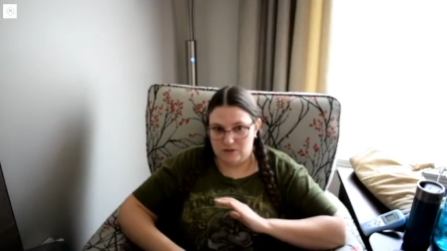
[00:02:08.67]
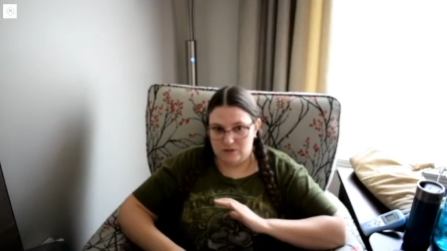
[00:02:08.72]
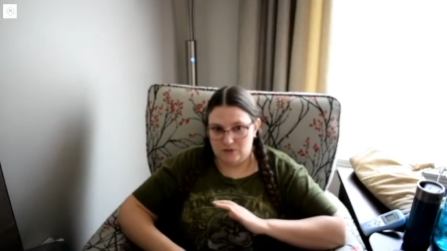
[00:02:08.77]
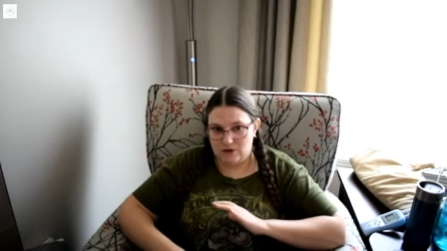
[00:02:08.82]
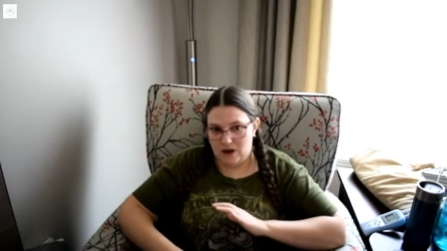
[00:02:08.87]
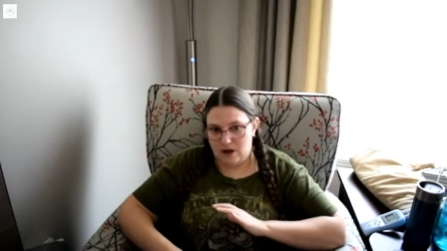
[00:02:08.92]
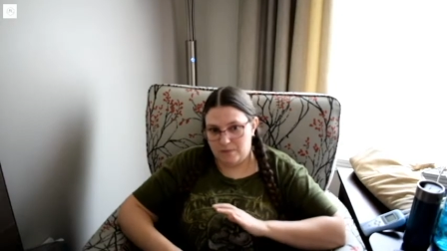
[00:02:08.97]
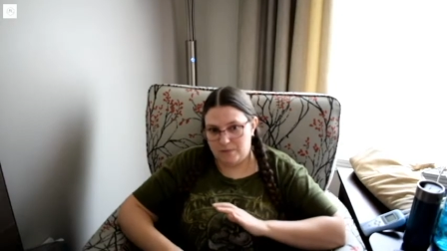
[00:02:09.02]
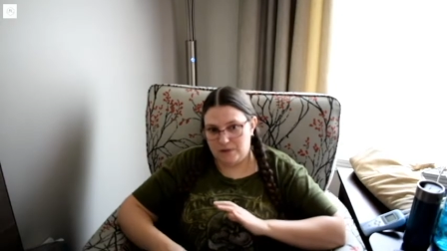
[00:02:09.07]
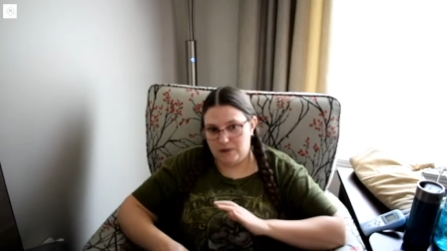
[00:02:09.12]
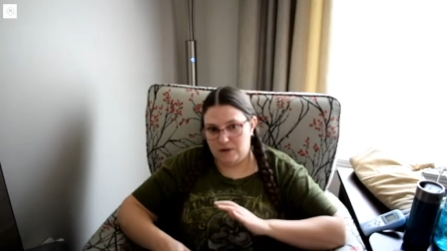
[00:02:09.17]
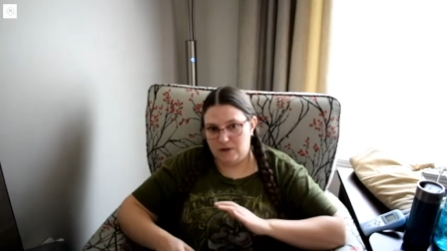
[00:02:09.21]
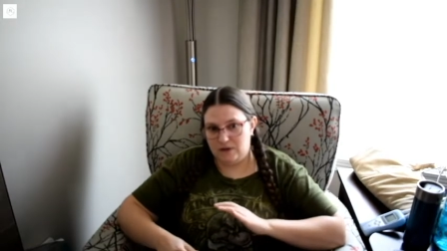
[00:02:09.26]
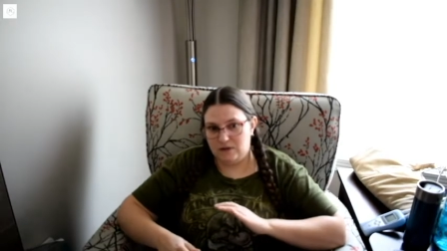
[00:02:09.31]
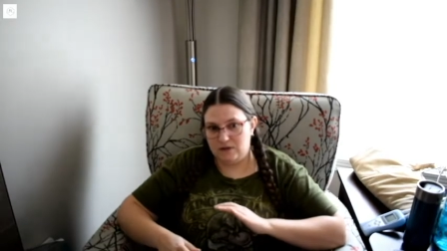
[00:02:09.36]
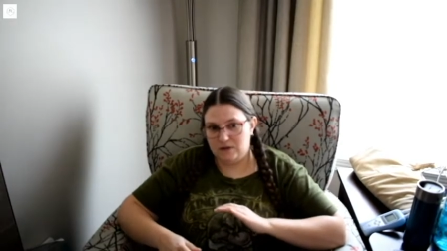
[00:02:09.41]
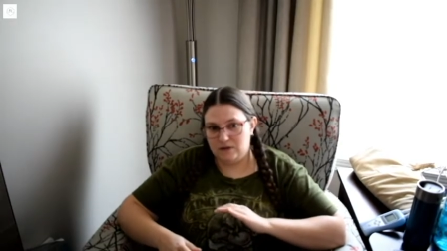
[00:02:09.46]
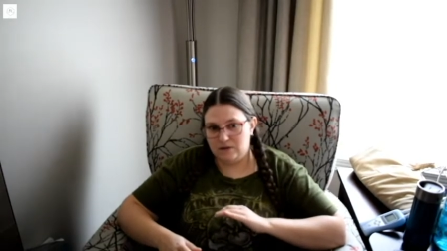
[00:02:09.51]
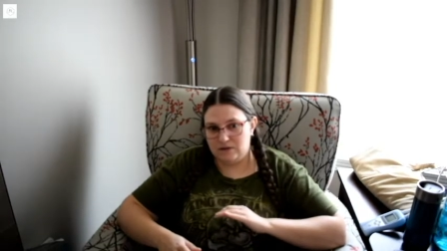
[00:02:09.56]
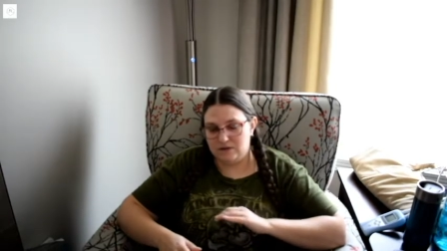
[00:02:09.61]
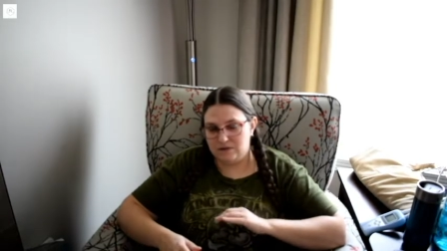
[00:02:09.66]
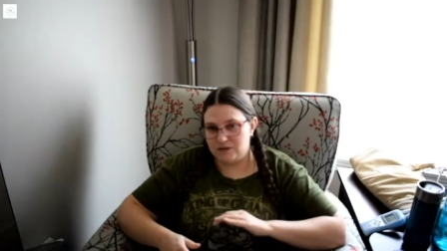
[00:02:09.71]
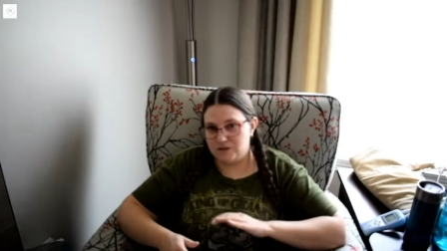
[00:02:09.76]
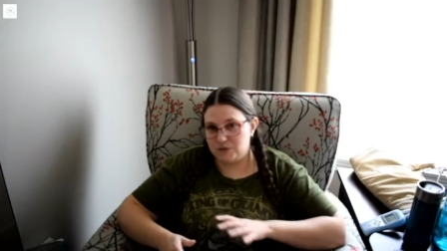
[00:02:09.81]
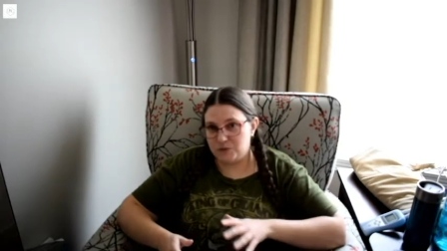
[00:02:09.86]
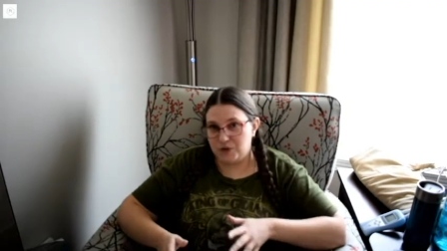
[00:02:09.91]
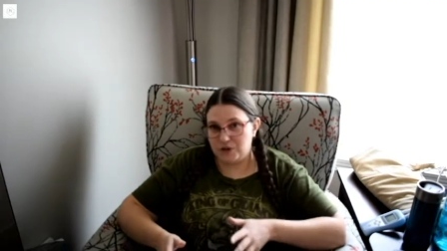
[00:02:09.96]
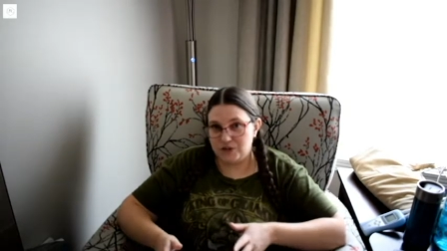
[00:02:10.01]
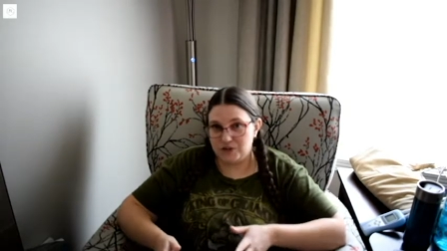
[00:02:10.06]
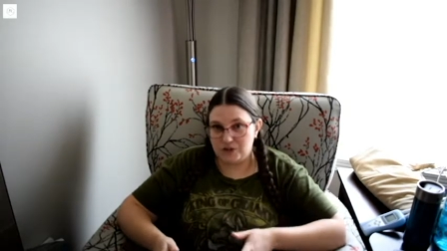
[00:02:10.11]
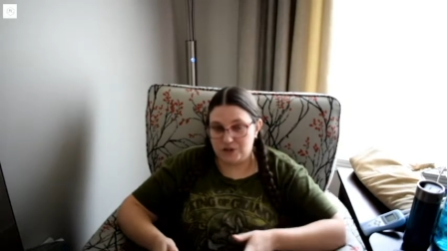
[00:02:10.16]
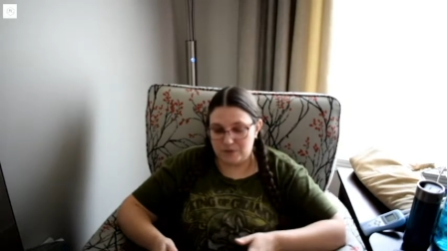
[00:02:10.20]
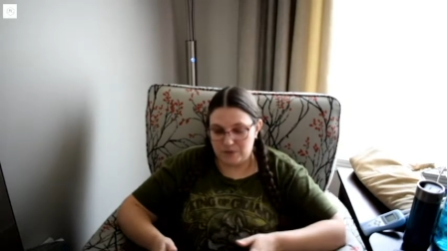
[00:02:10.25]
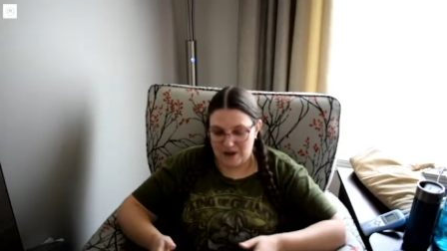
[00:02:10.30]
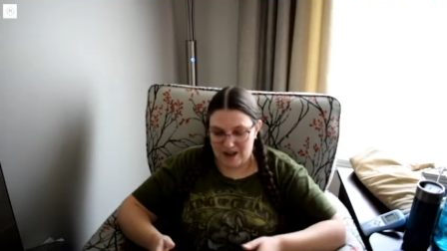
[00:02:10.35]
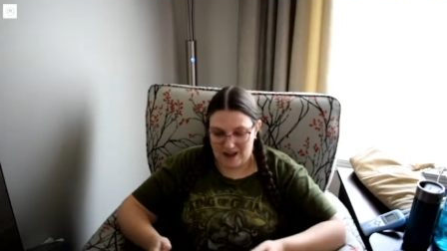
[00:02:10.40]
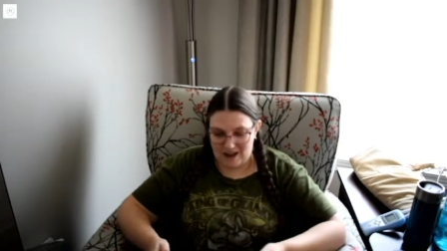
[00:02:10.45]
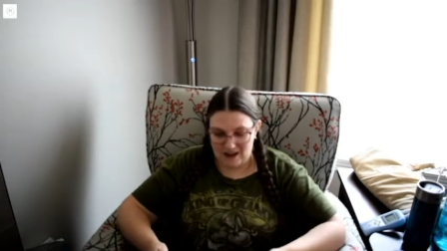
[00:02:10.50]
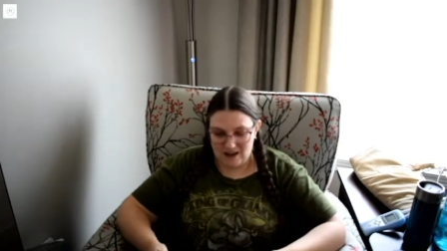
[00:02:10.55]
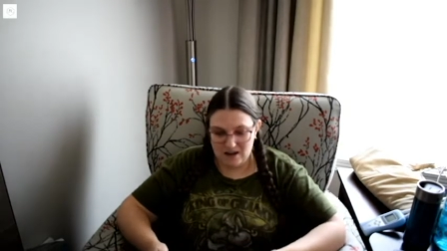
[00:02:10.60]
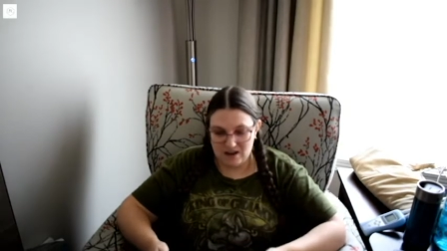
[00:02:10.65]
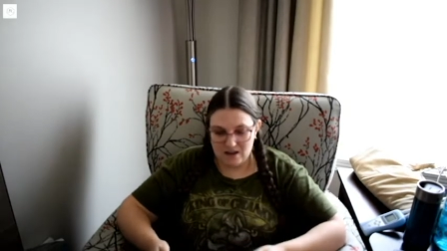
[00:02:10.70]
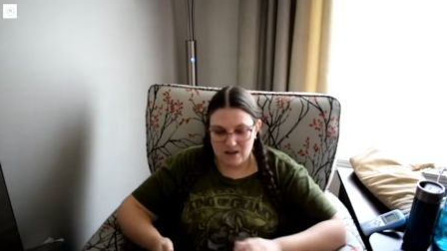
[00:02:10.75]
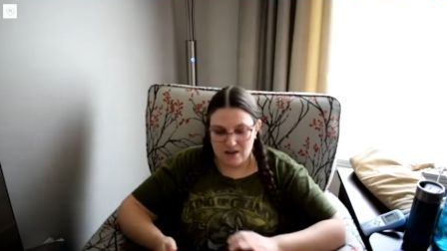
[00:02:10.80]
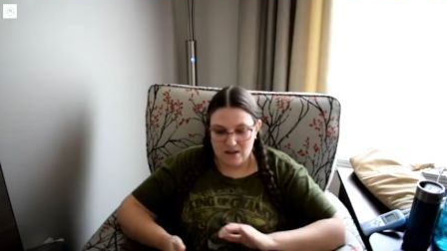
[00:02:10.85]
crappy dishwasher we had.